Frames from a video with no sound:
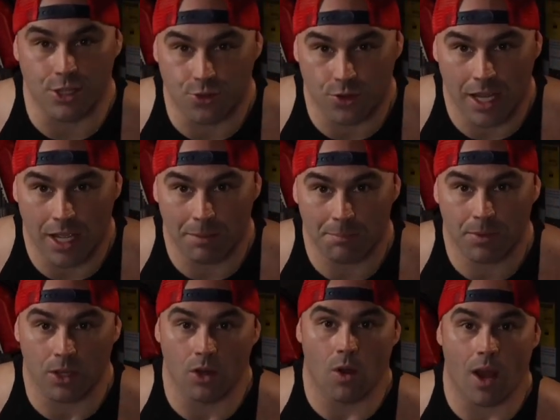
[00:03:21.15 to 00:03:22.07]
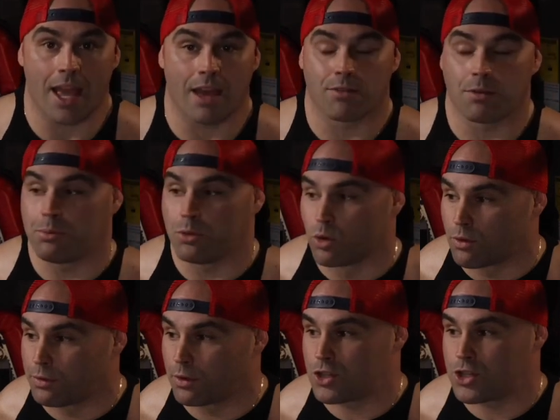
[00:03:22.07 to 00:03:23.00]
dream you know i have a
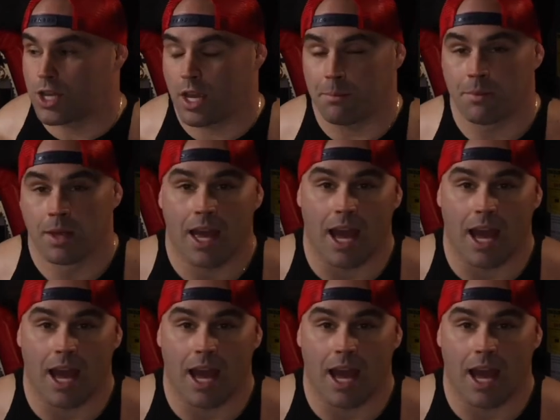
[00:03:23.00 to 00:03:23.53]
beautiful gym